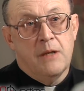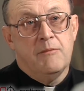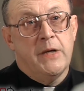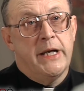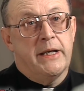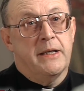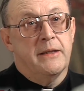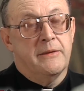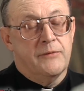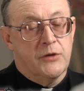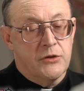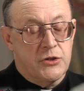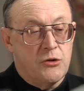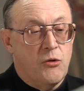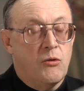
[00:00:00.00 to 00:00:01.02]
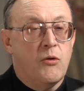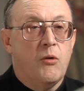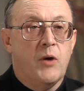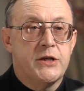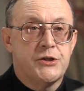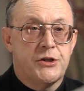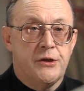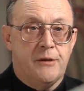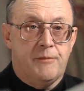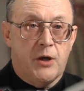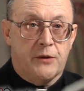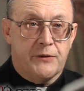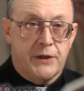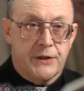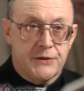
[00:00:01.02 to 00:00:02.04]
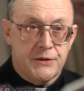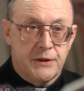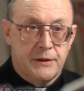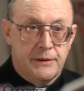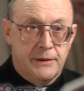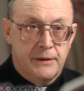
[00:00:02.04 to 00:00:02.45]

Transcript: Mike, there's no question about this.